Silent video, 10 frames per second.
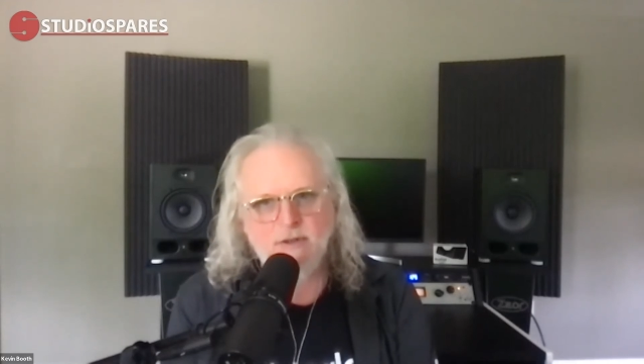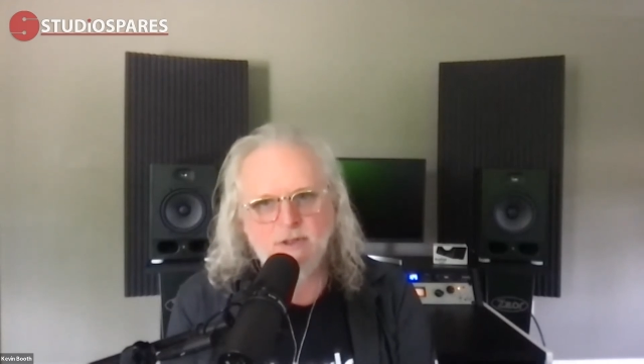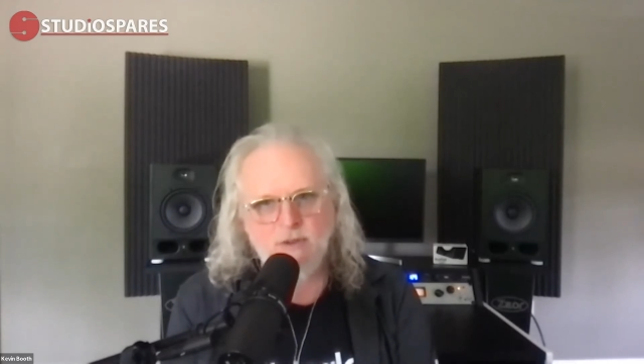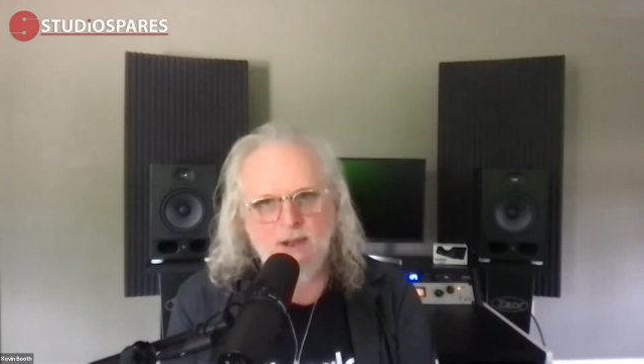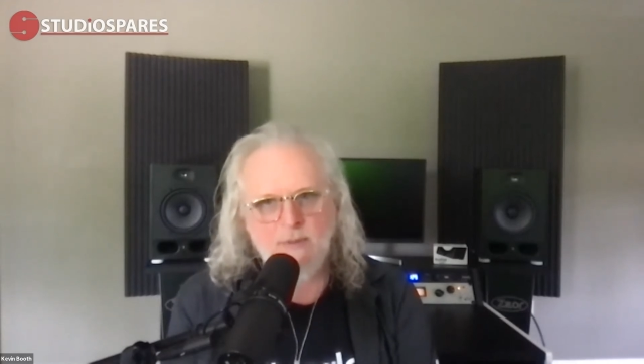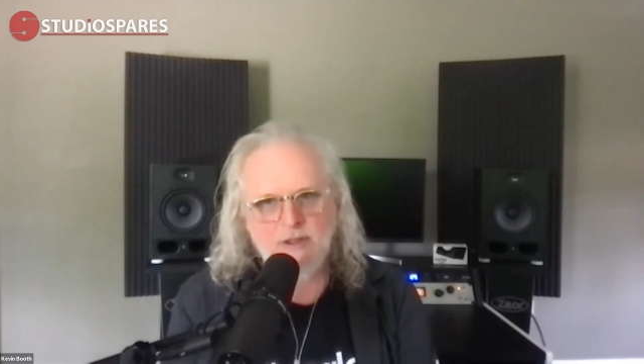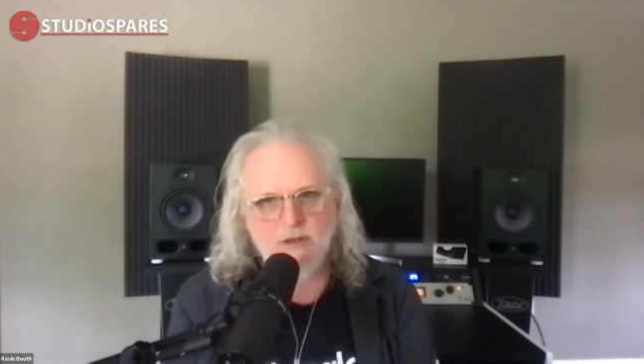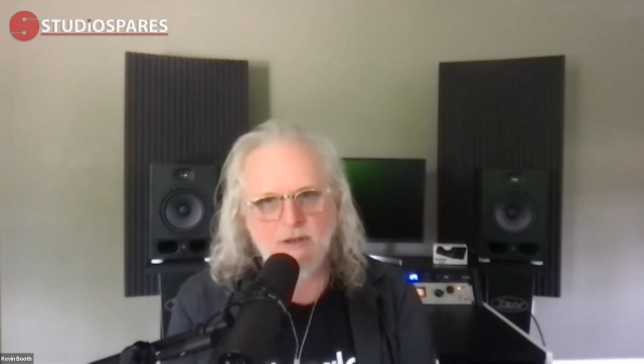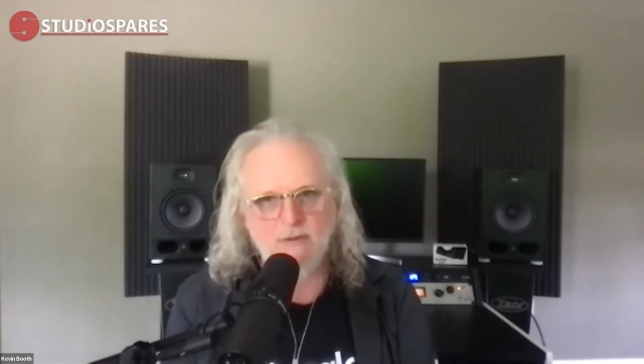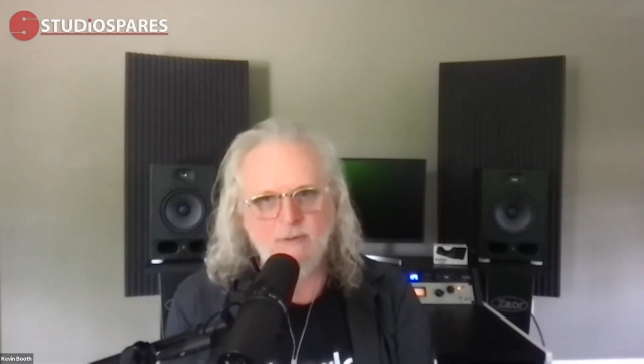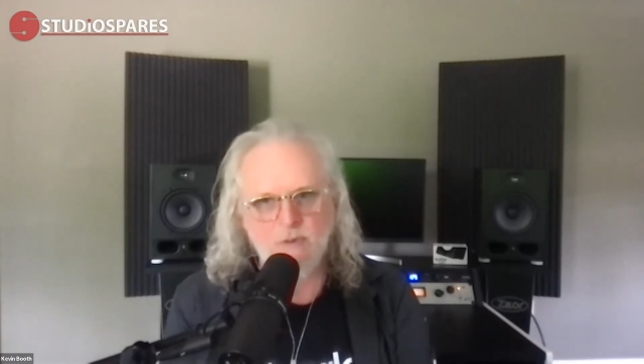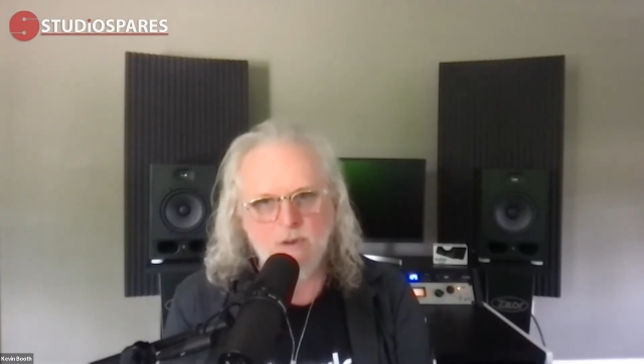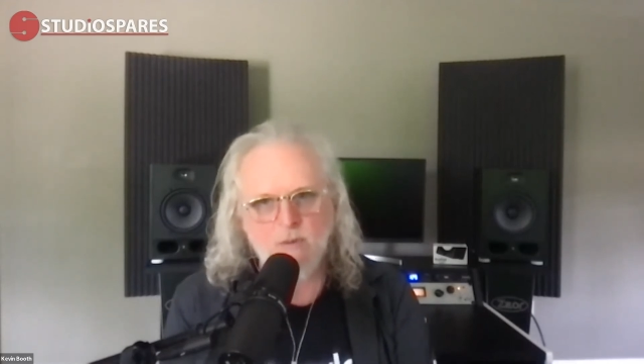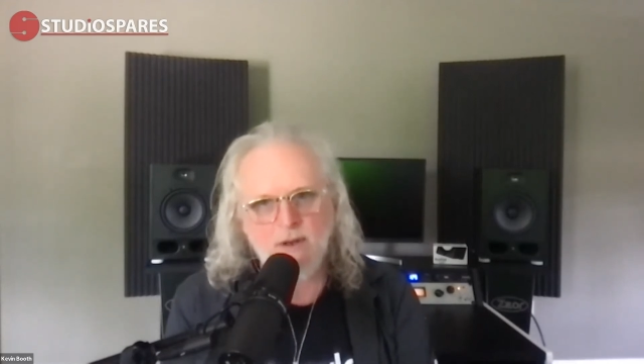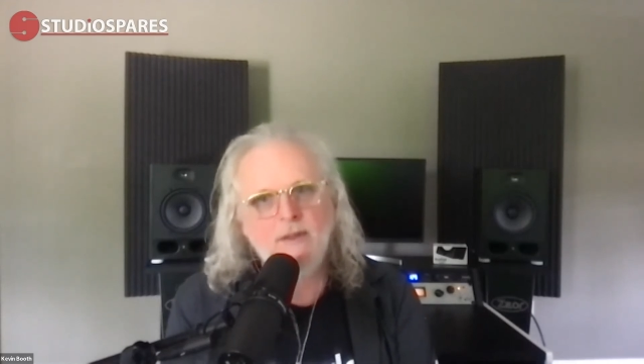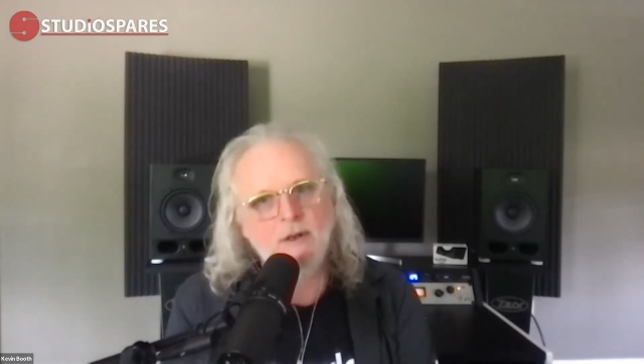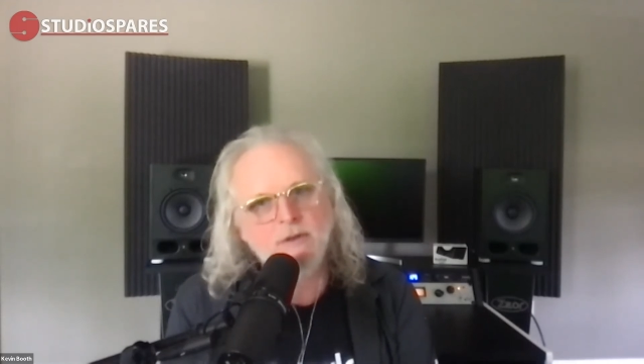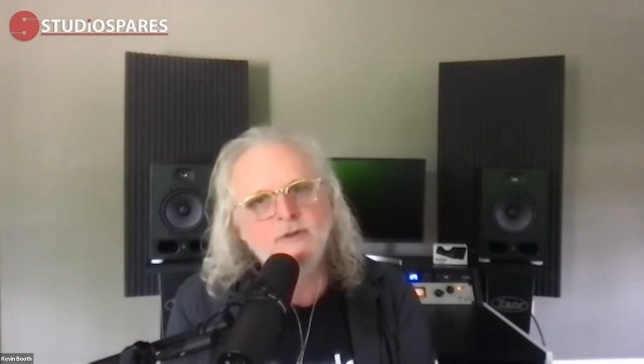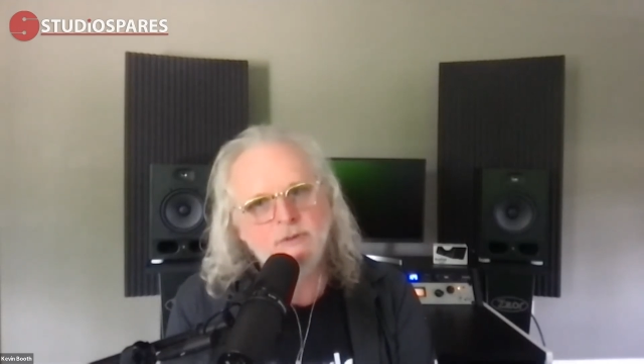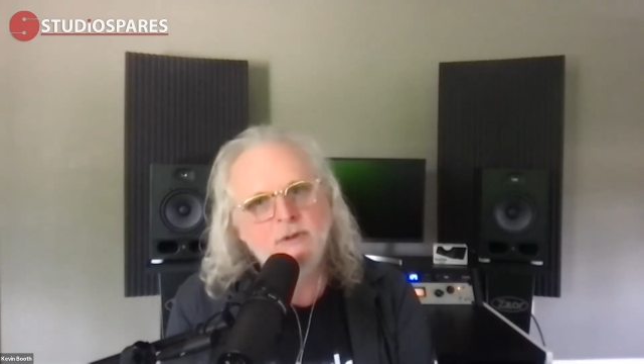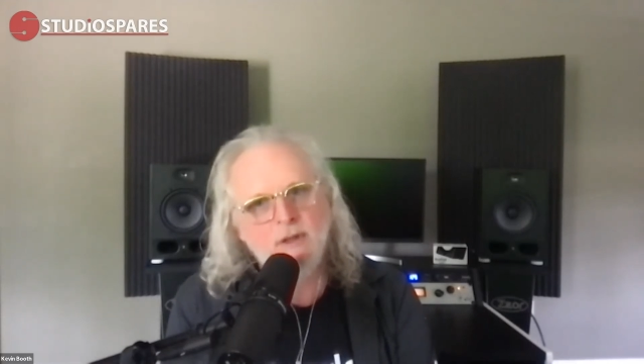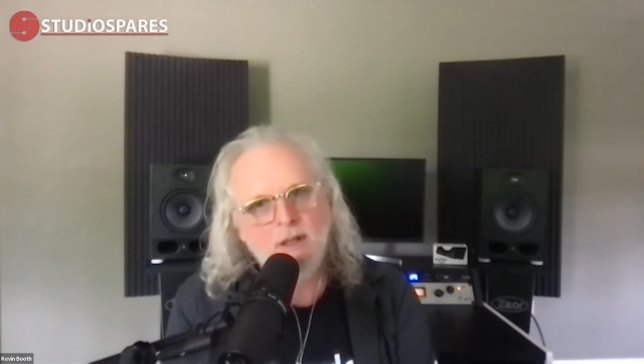So I would go for one of those